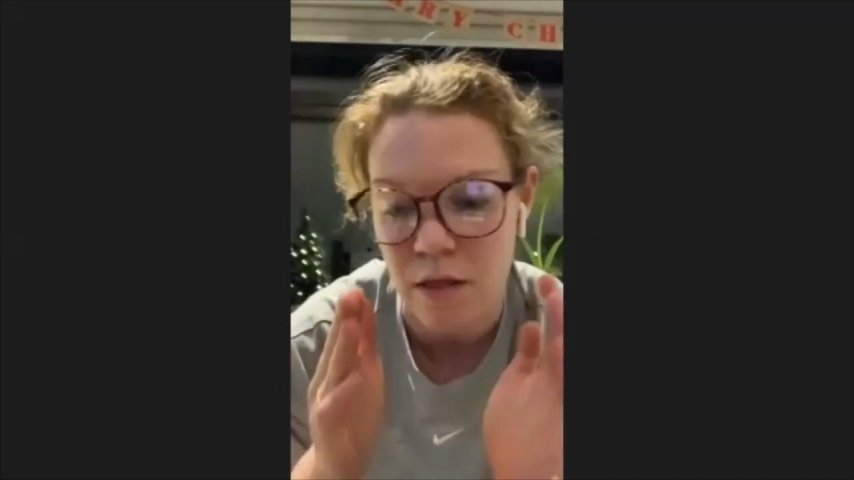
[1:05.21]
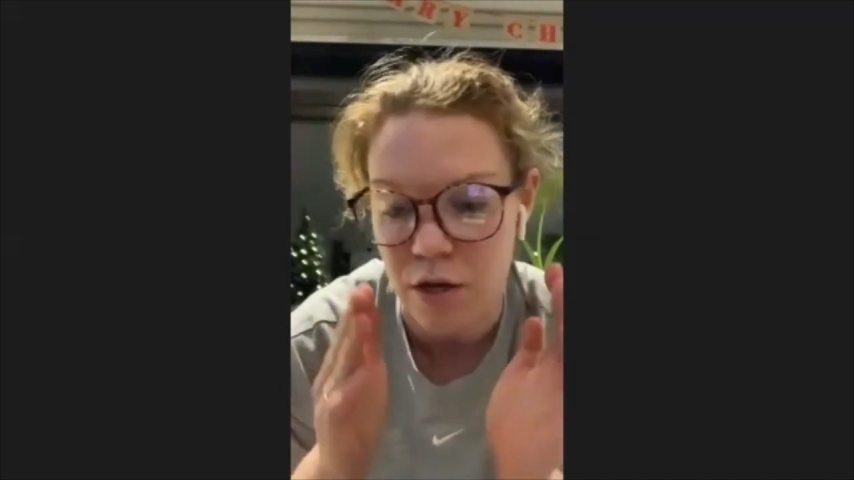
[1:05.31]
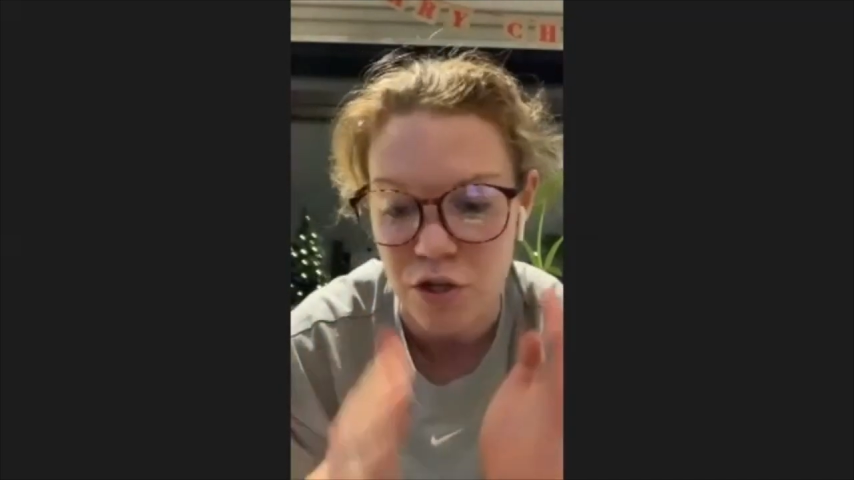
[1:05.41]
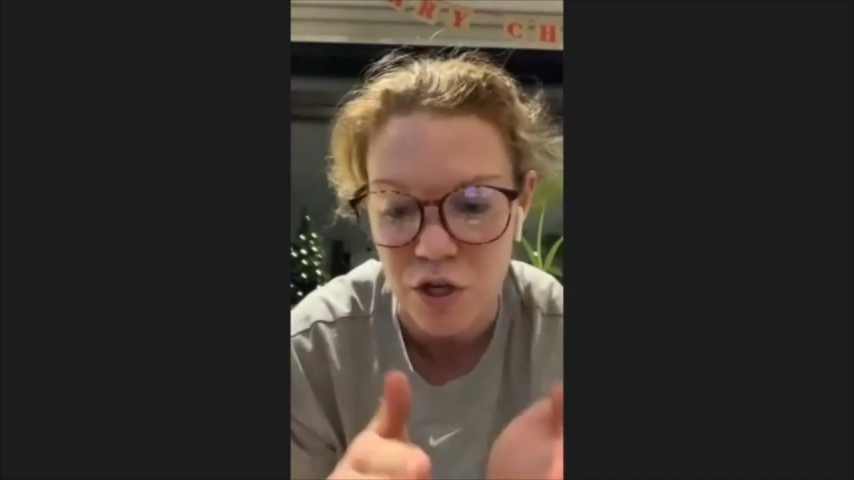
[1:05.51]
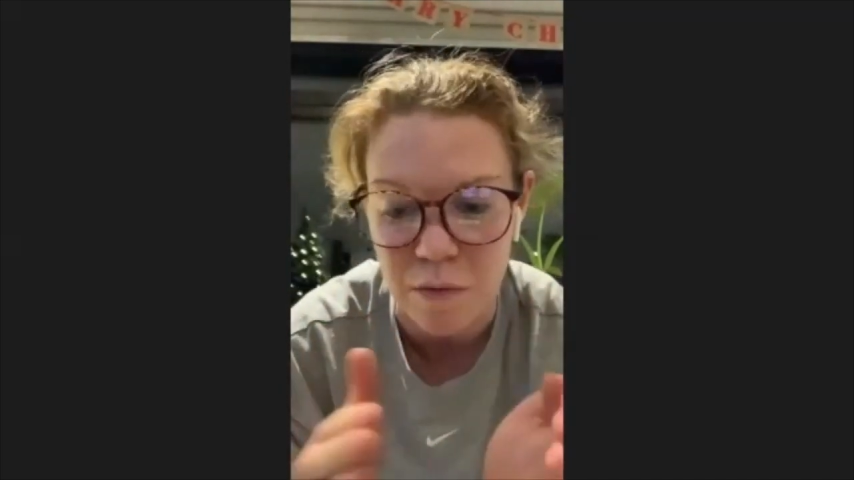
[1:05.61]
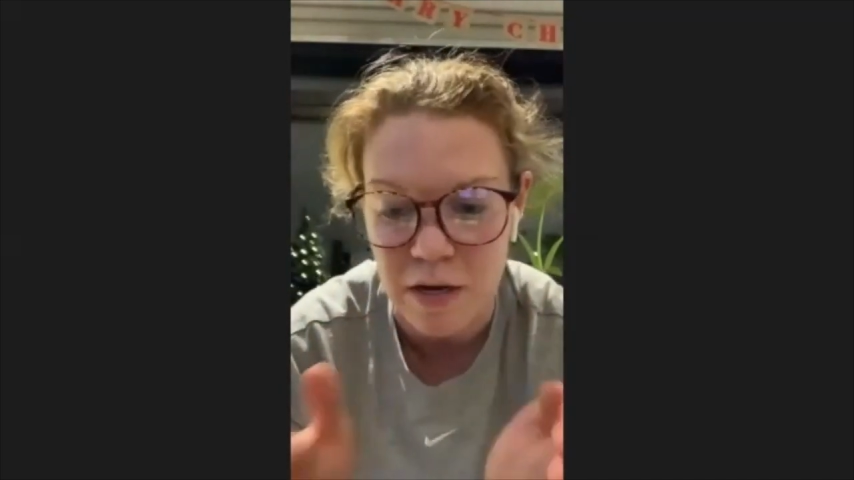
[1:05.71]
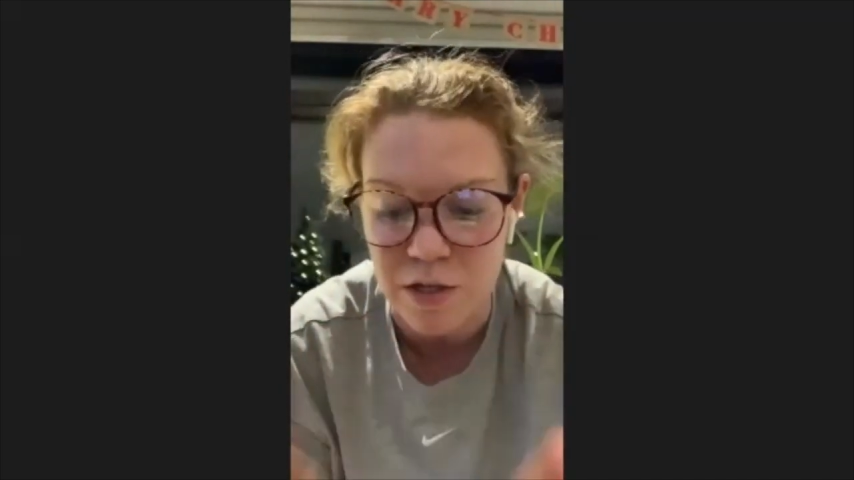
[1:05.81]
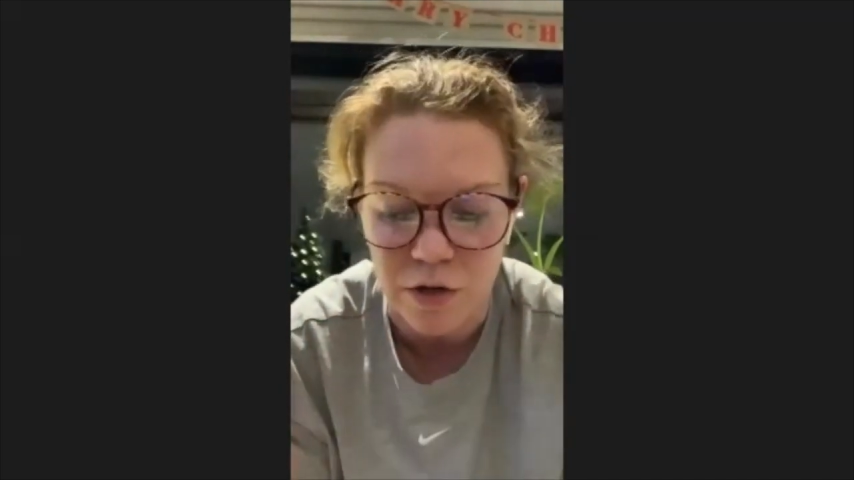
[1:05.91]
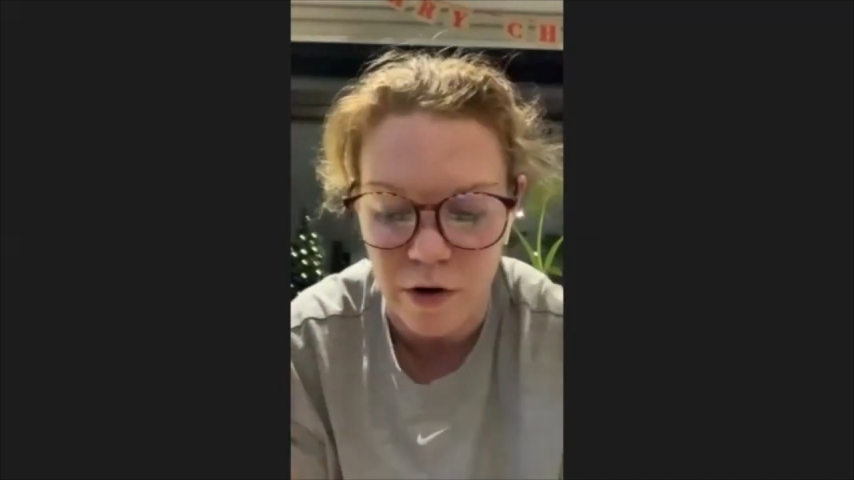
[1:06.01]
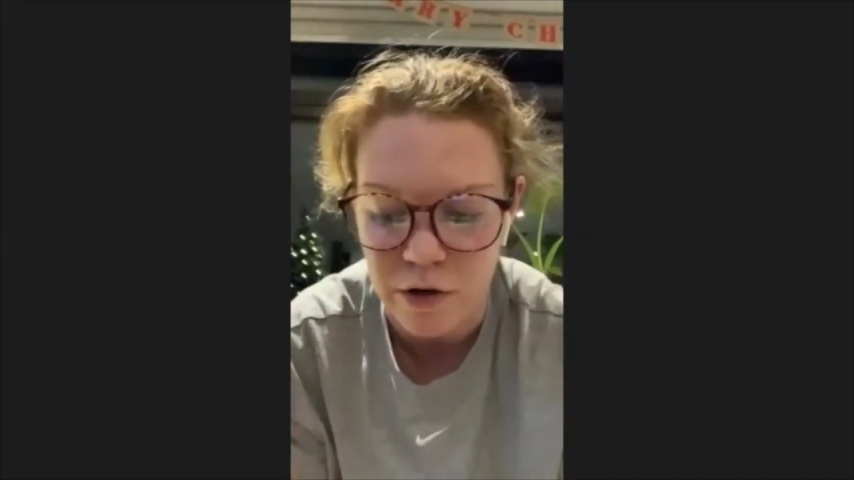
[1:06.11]
that you're doing it as
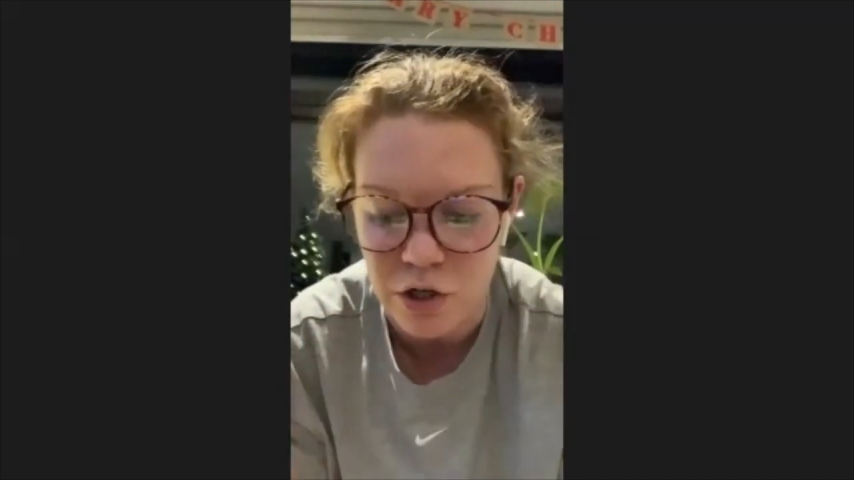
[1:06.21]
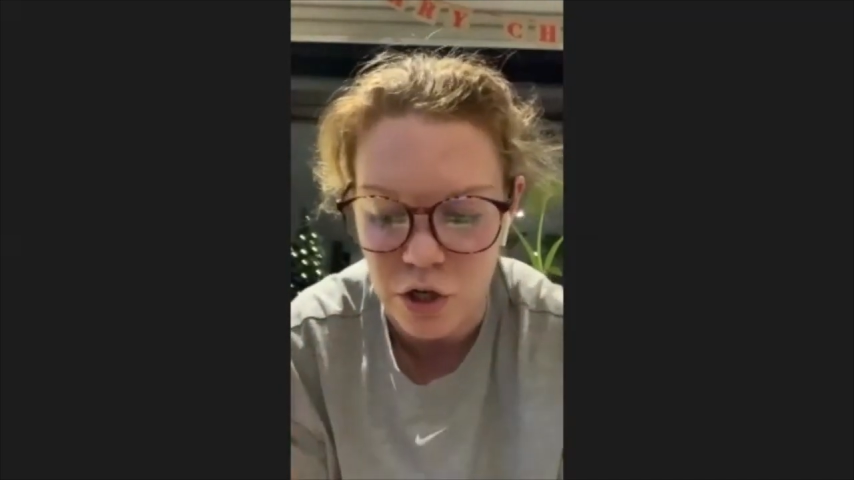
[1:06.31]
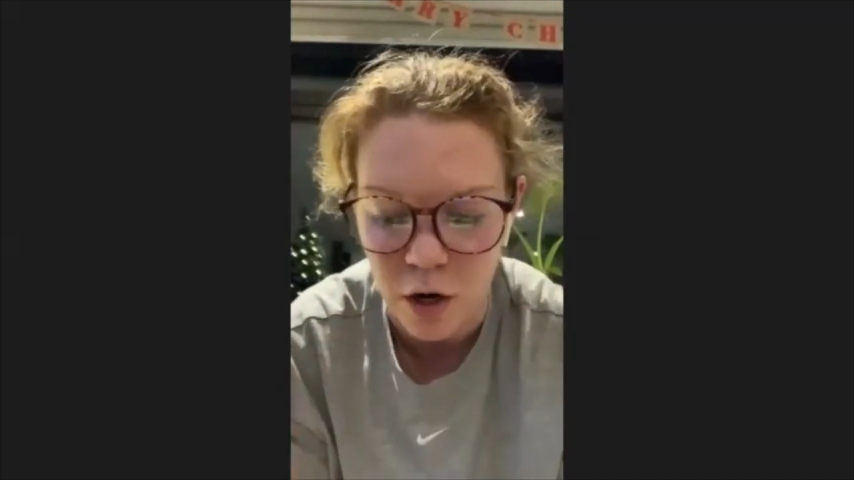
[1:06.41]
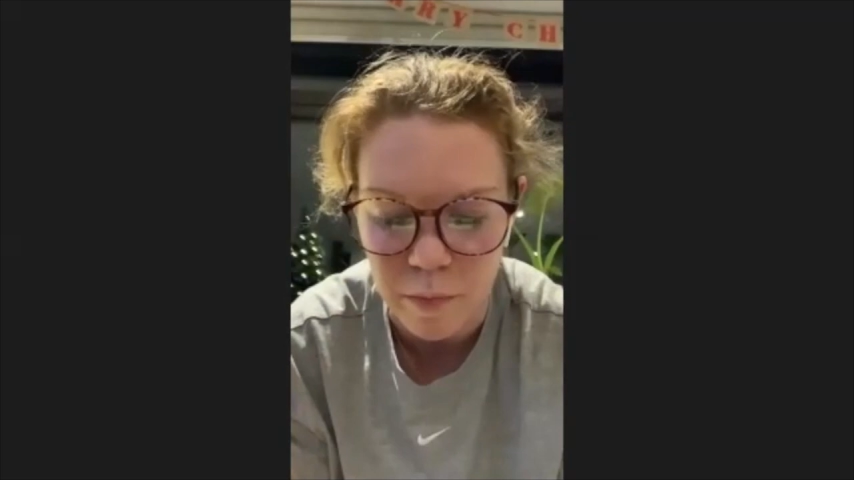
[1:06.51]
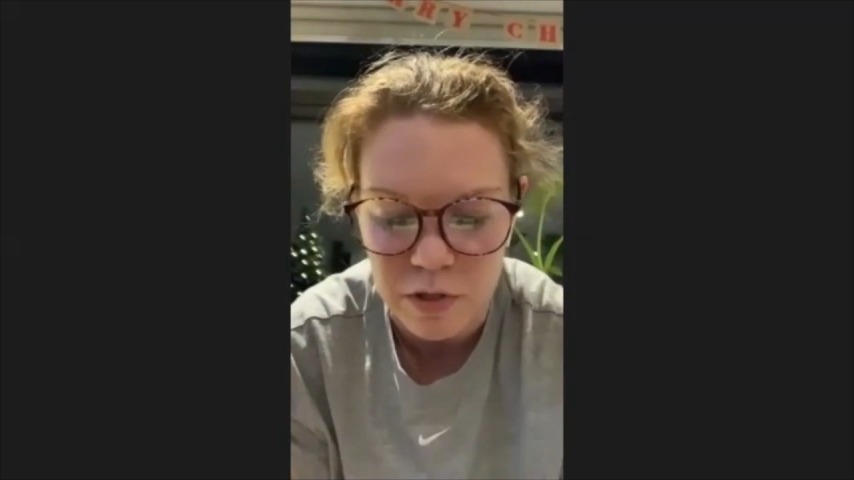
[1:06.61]
your only job.